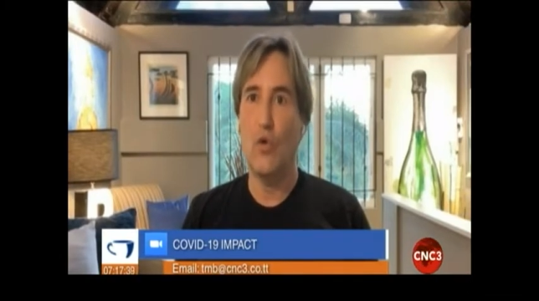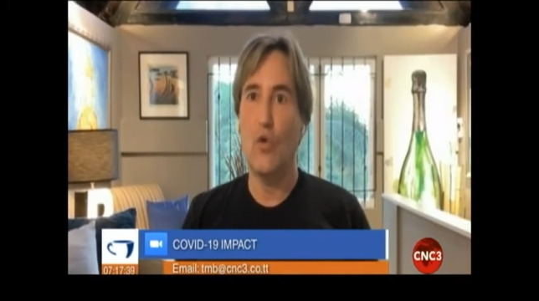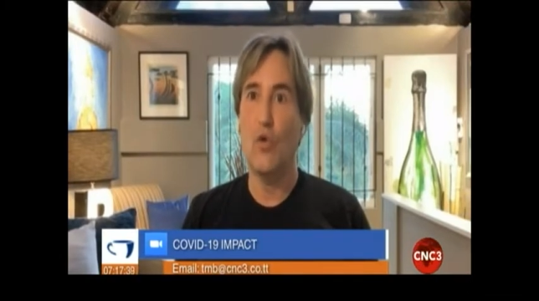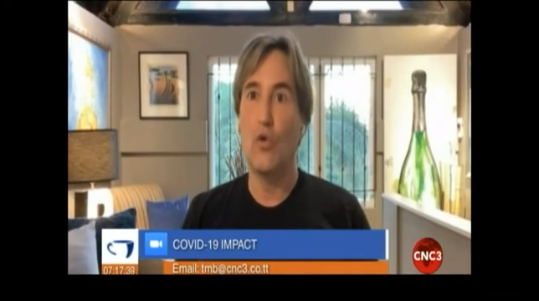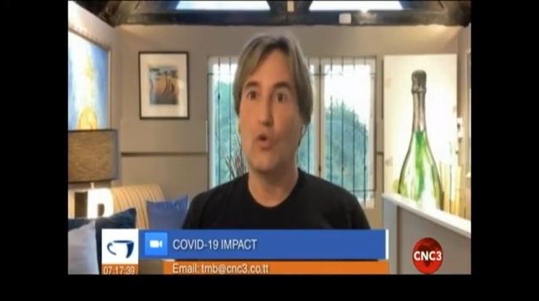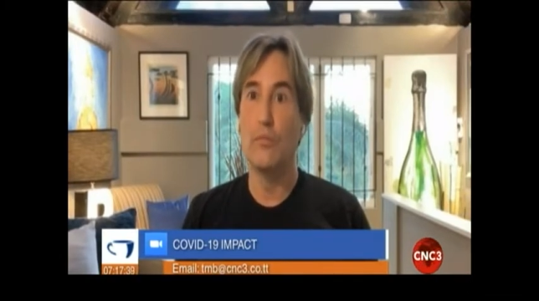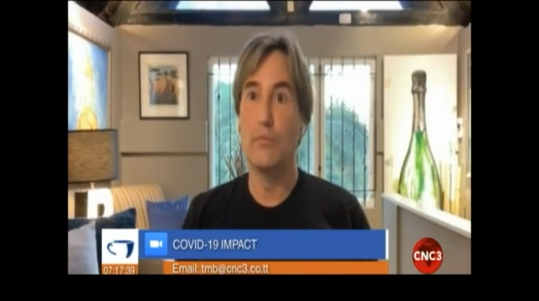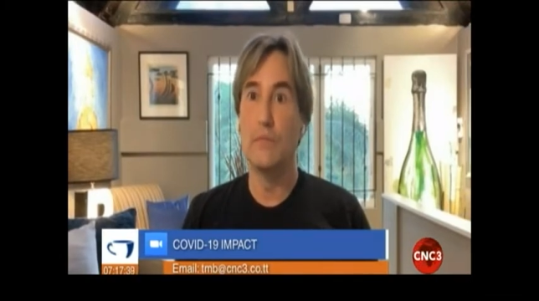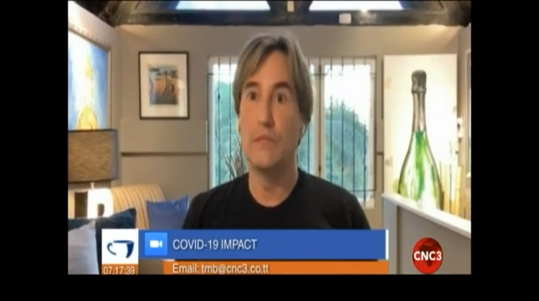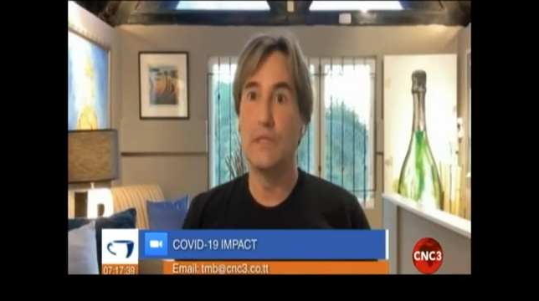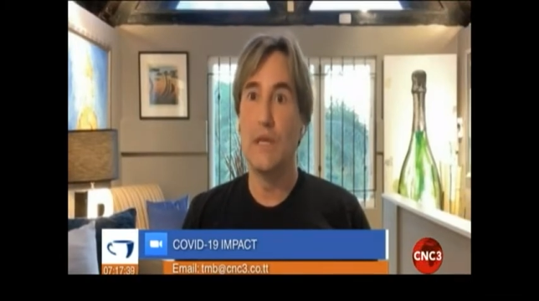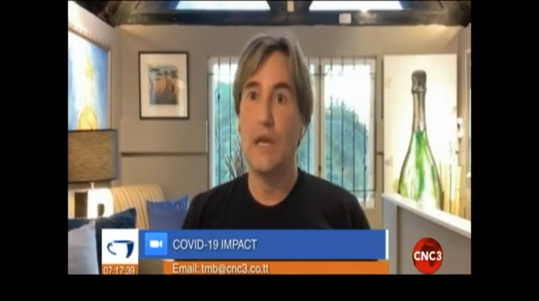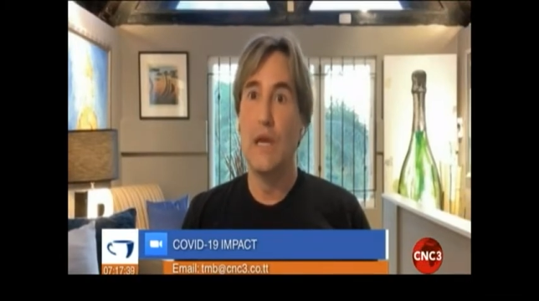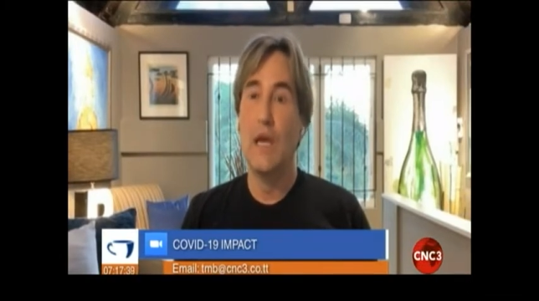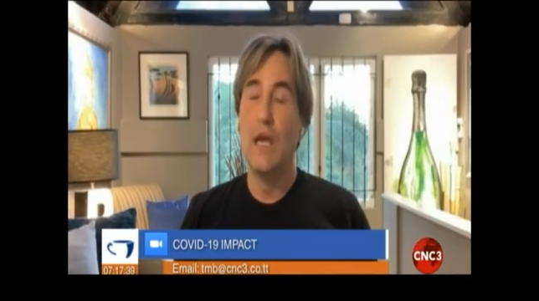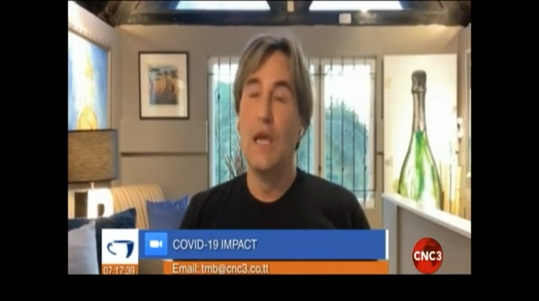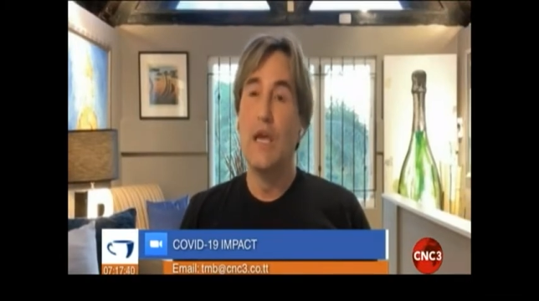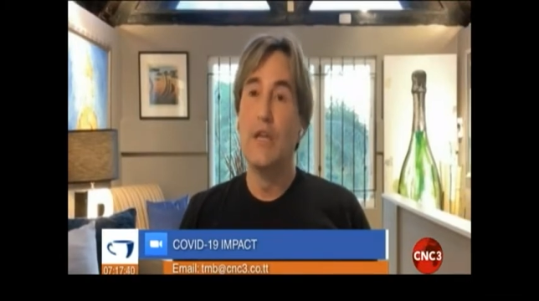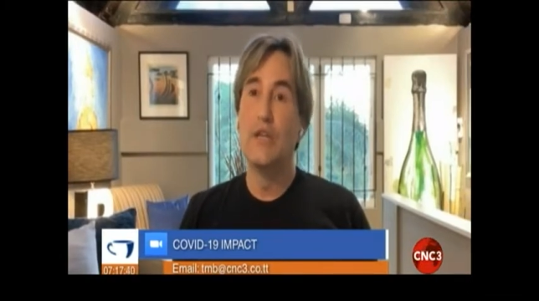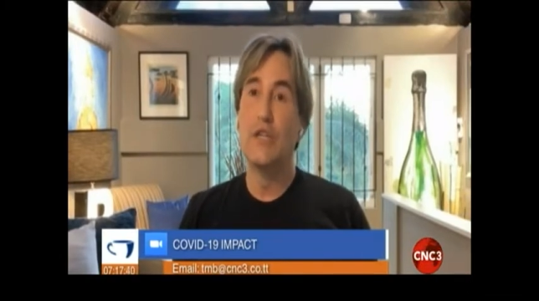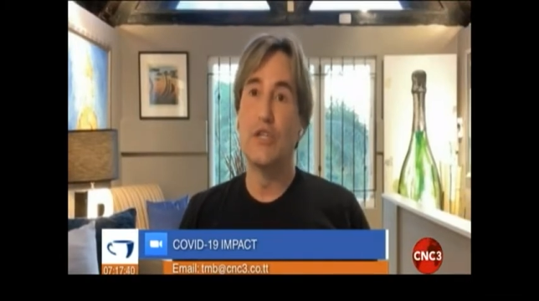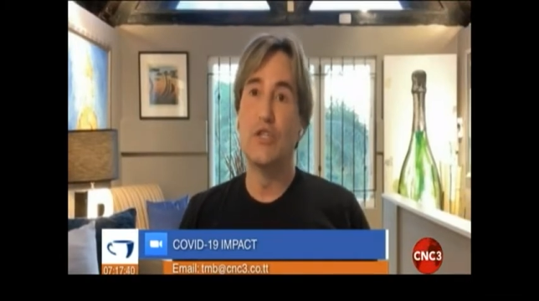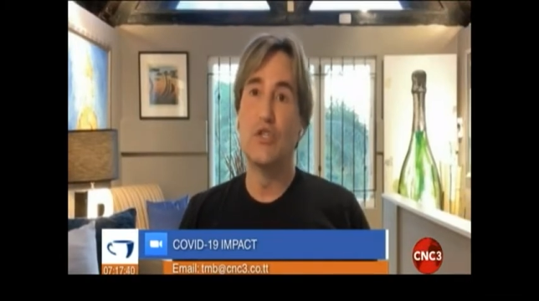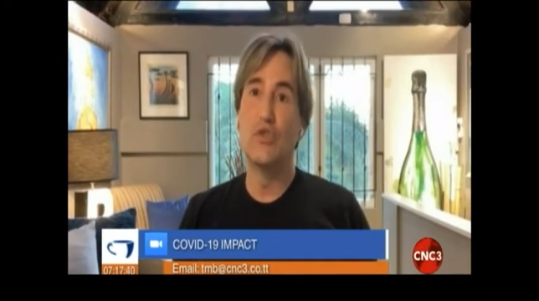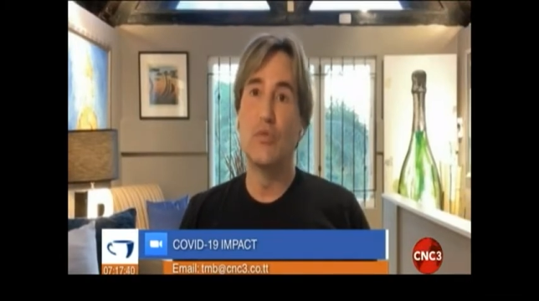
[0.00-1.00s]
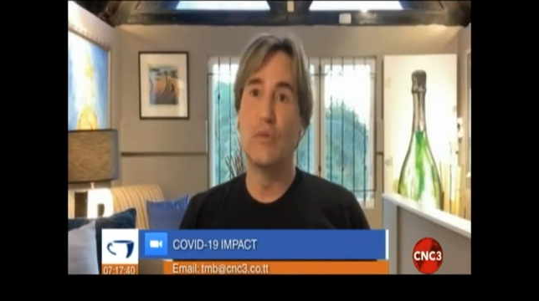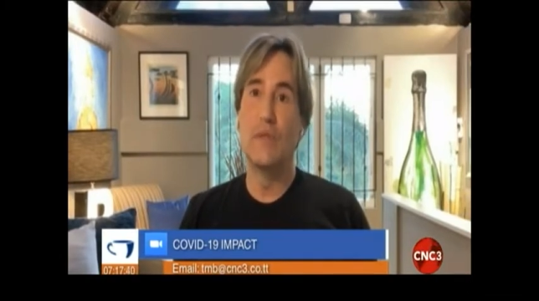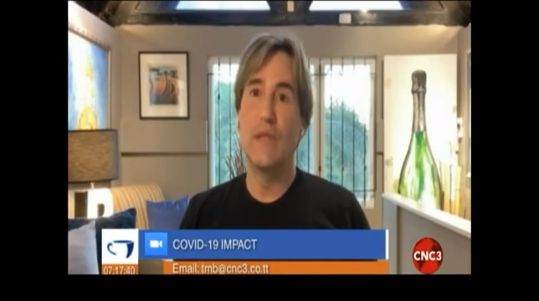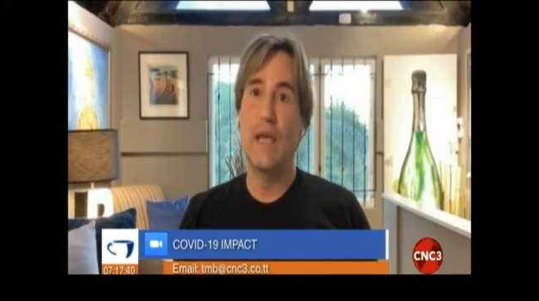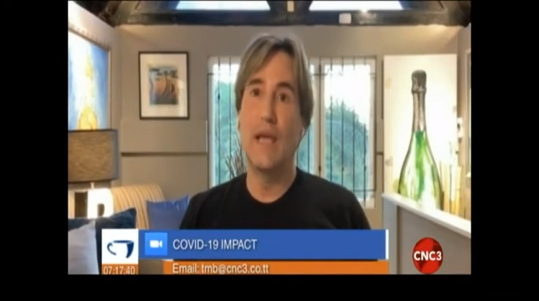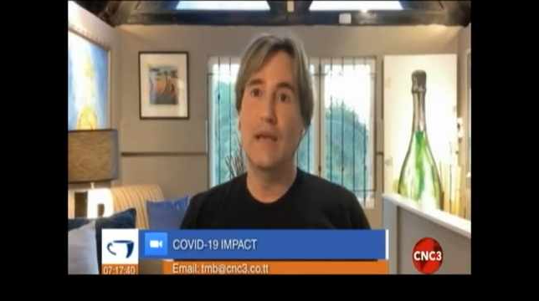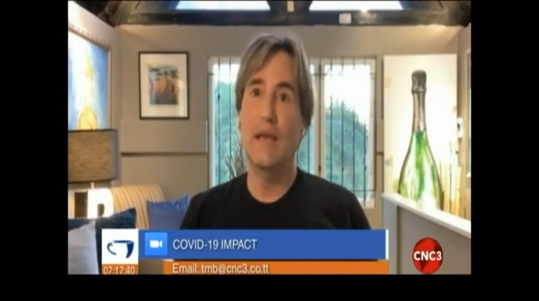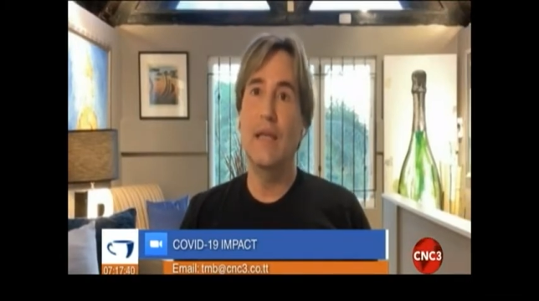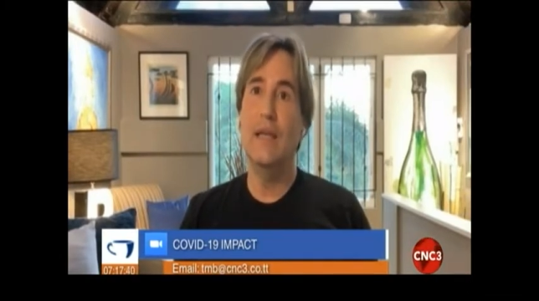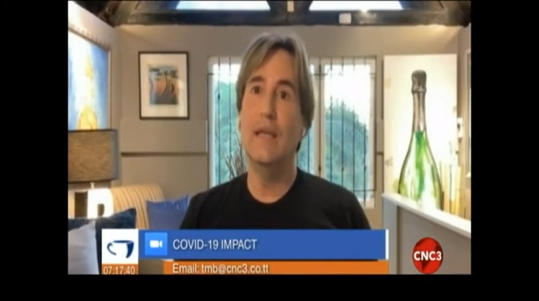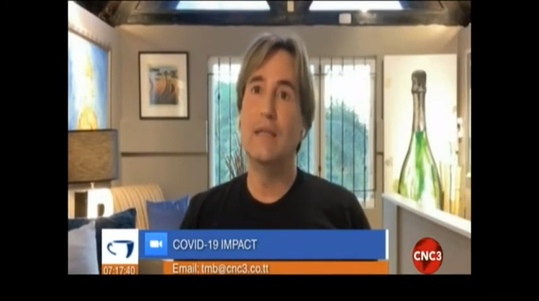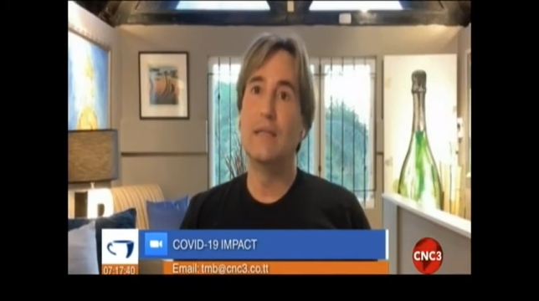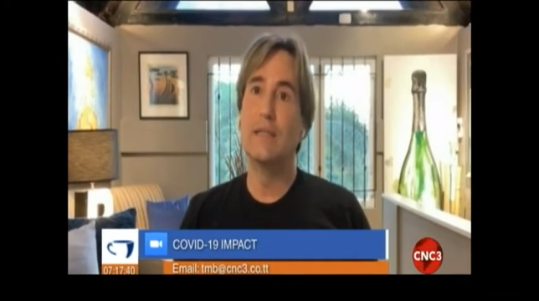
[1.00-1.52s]
homes to suit
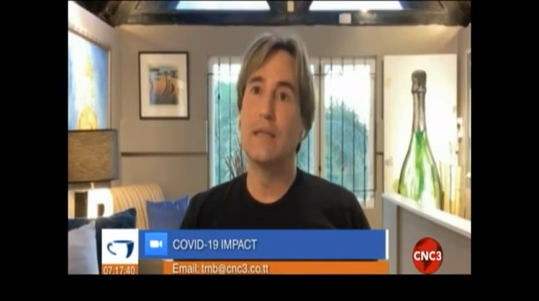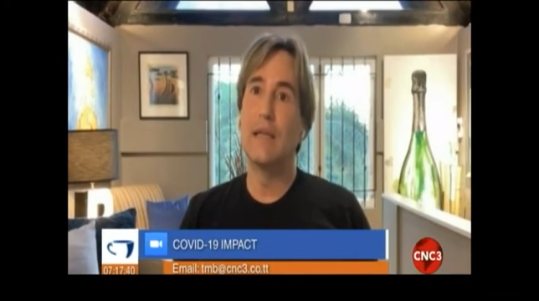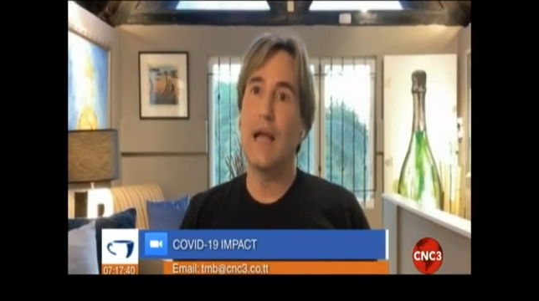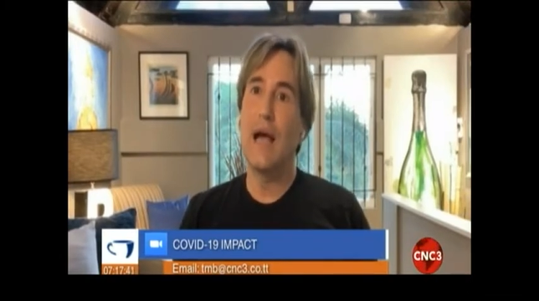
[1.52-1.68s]
their needs.